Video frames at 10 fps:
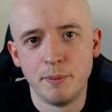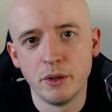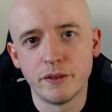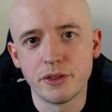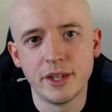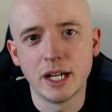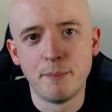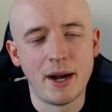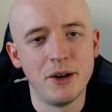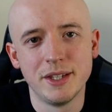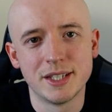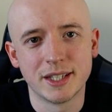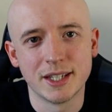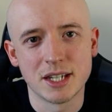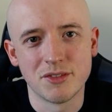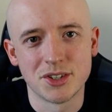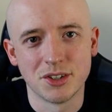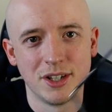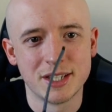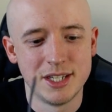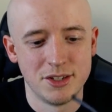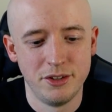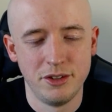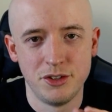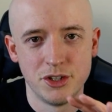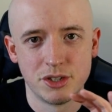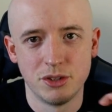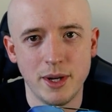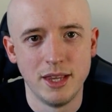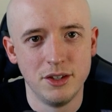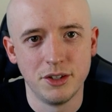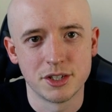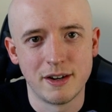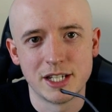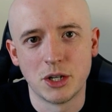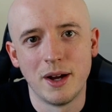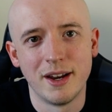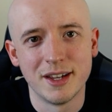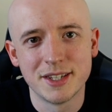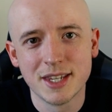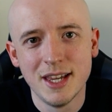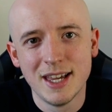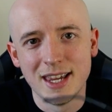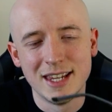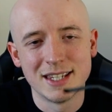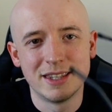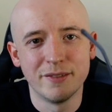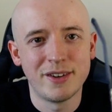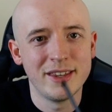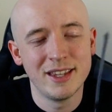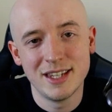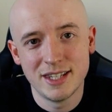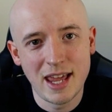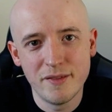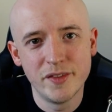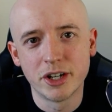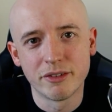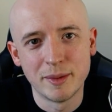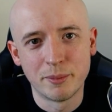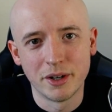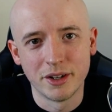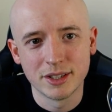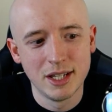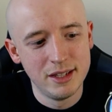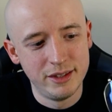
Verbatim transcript: The beautiful thing about these King seven sunglasses, other than just the way they look, because they're actually quite nice, is the fact that it's an evergreen product.